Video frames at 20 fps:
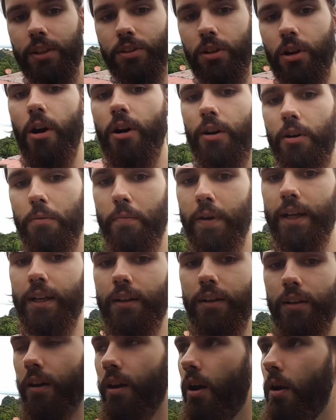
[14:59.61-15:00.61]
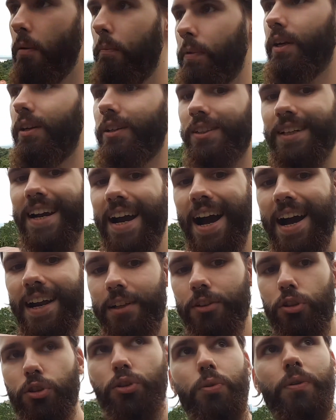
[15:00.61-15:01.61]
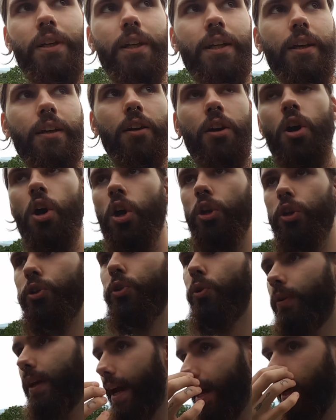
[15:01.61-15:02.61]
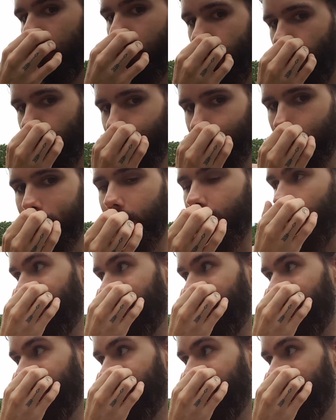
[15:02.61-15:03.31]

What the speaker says: is automated because God is doing it. You can't possibly